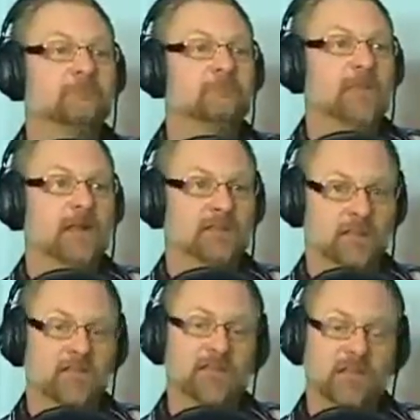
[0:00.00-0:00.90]

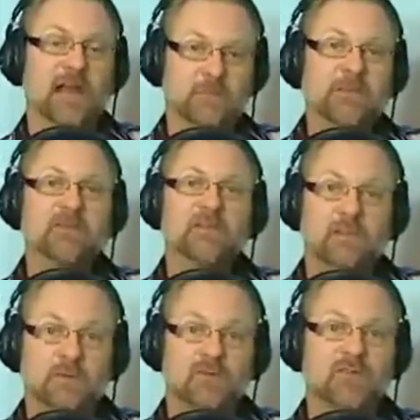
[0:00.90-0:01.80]
the diabetes in the
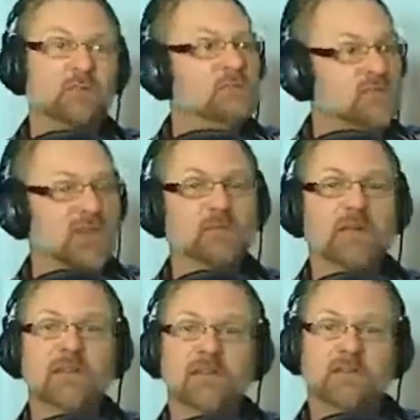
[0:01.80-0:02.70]
person just by
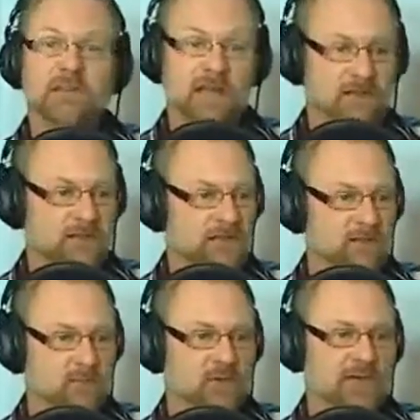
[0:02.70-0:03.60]
putting that
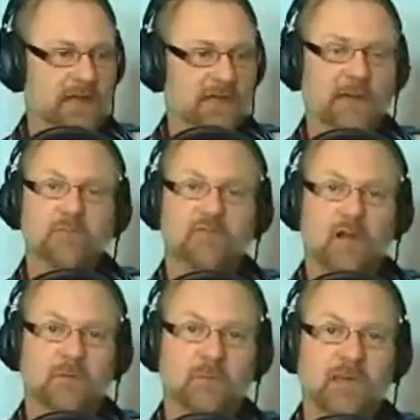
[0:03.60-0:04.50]

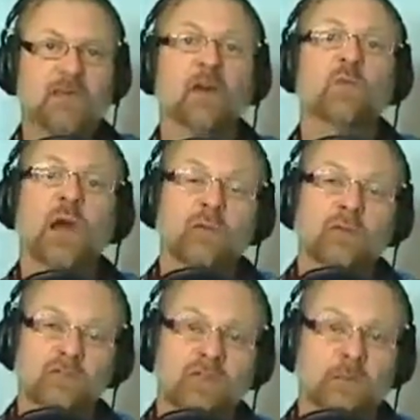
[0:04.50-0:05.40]
laparoscopic band around their
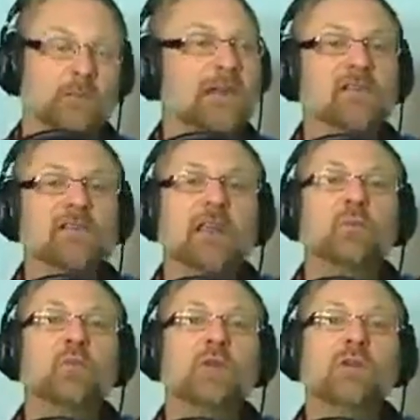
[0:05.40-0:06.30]
stomach, because they
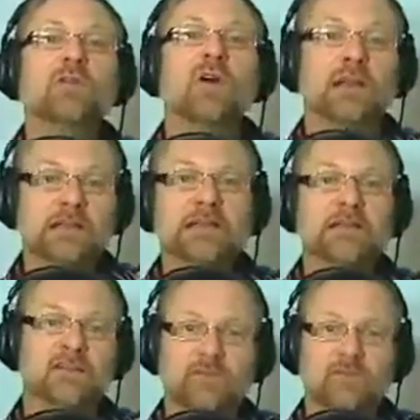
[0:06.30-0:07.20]
will not eat
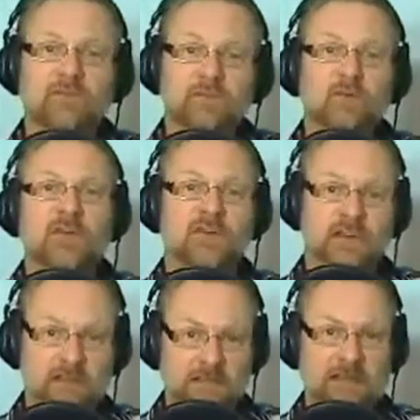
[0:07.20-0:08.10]
as much food as they
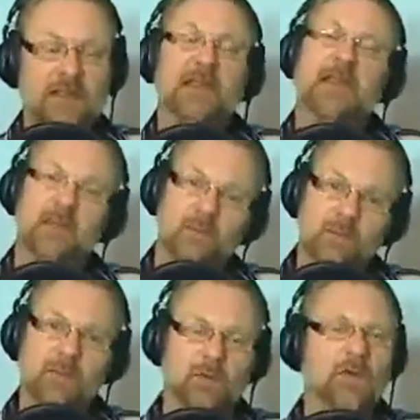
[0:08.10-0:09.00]
did. And
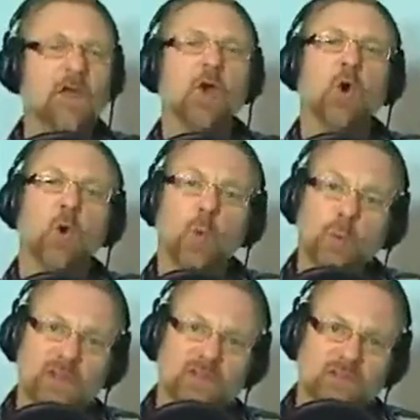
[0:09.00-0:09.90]
remember,
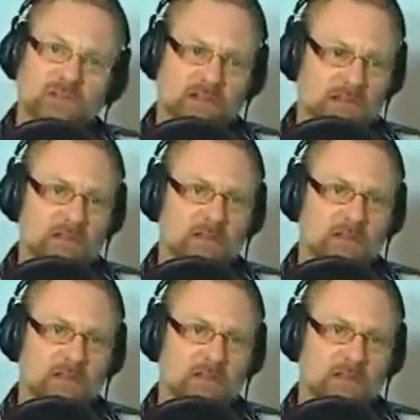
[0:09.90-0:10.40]
obesity